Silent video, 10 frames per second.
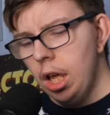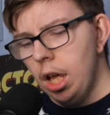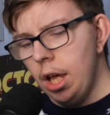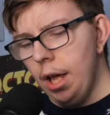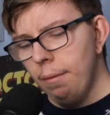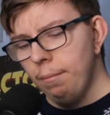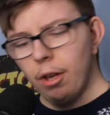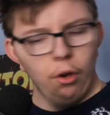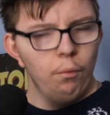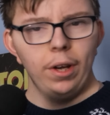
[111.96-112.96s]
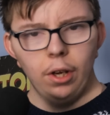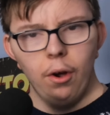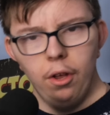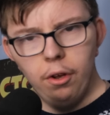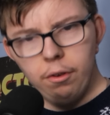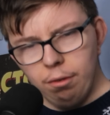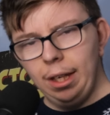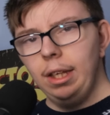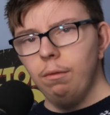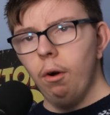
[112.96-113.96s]
I don't really know her
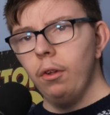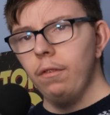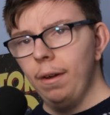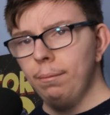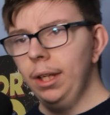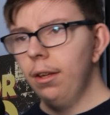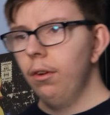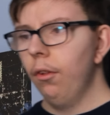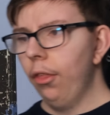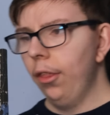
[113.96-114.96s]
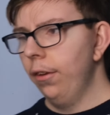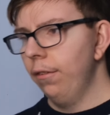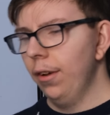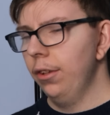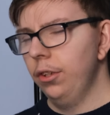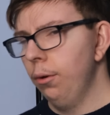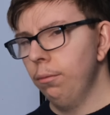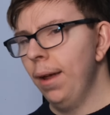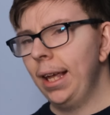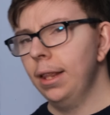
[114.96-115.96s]
key role in the family, other than the fact that she was
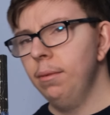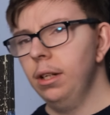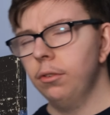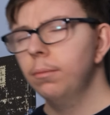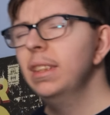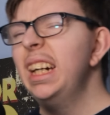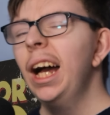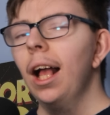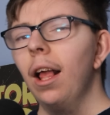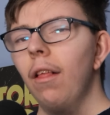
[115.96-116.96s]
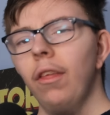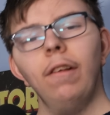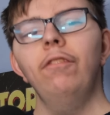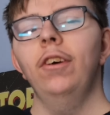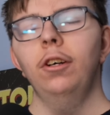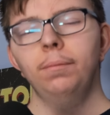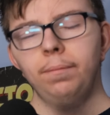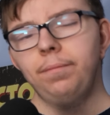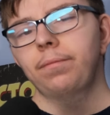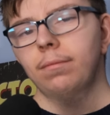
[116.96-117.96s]
making the meals. This film
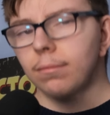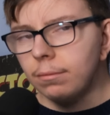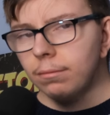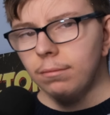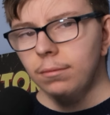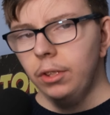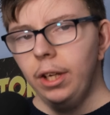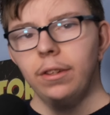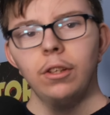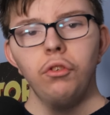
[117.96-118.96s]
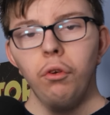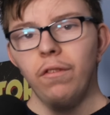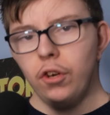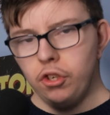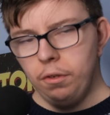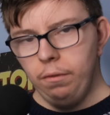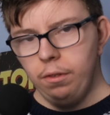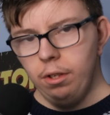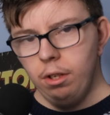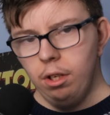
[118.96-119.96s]
is in two versions.
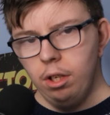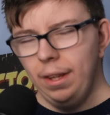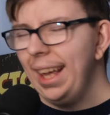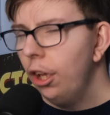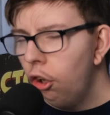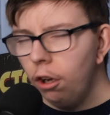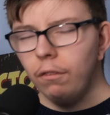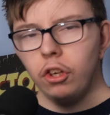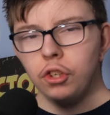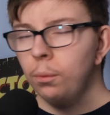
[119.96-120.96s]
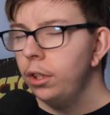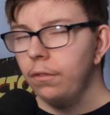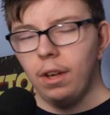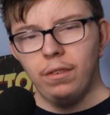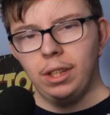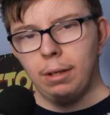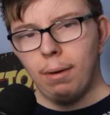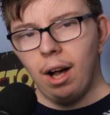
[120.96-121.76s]
The in colour version, which I've never seen in my